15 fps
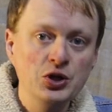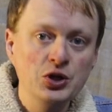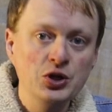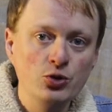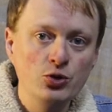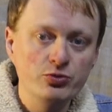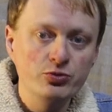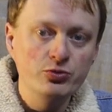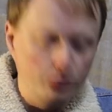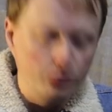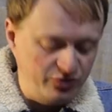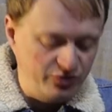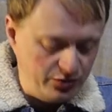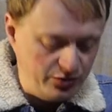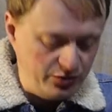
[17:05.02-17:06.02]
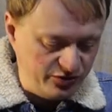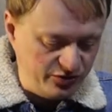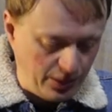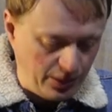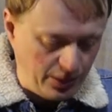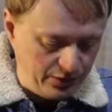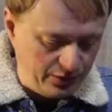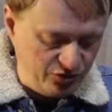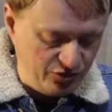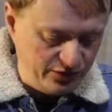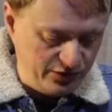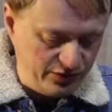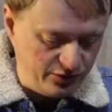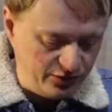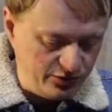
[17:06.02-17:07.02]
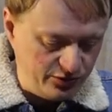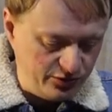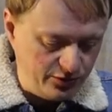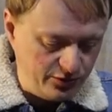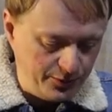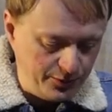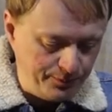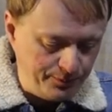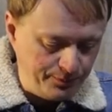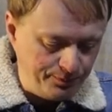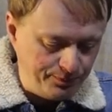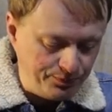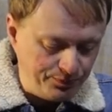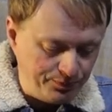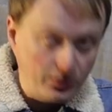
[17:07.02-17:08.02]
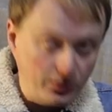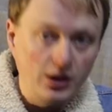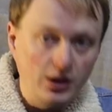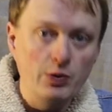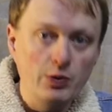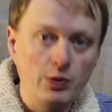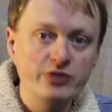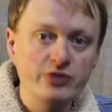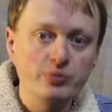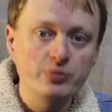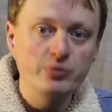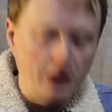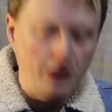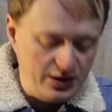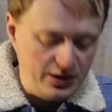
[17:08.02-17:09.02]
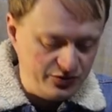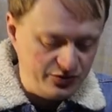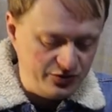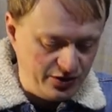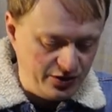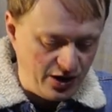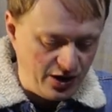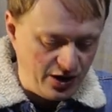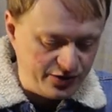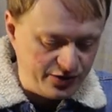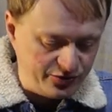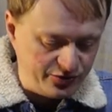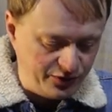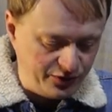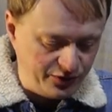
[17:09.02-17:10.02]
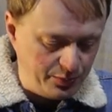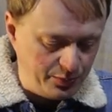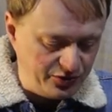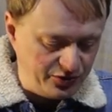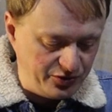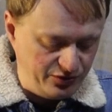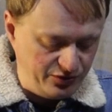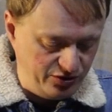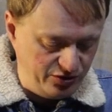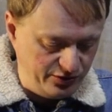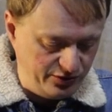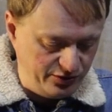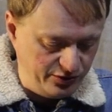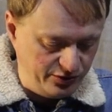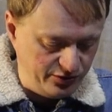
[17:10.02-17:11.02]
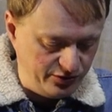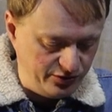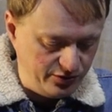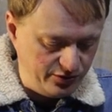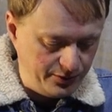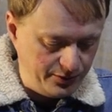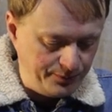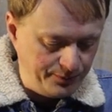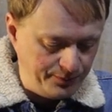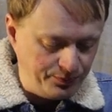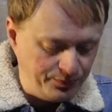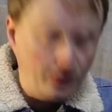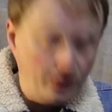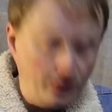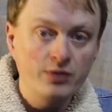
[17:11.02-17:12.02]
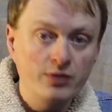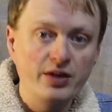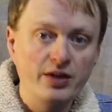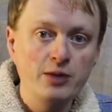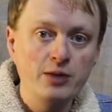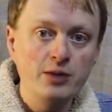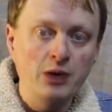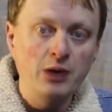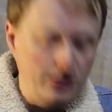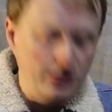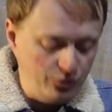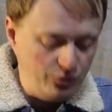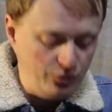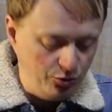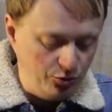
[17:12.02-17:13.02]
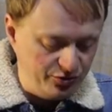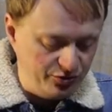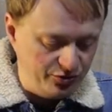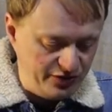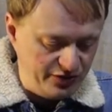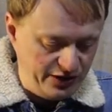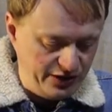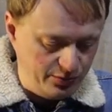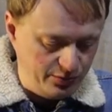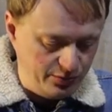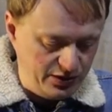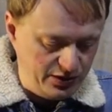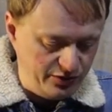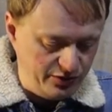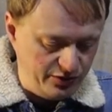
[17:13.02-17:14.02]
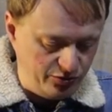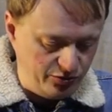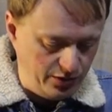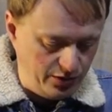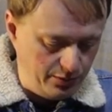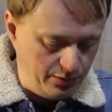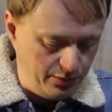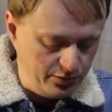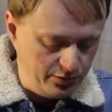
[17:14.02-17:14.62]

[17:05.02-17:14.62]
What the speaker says: who was also a disciple of Jesus. He went to Pilate and asked for the body of Jesus. Then Pilate ordered it to be given to him.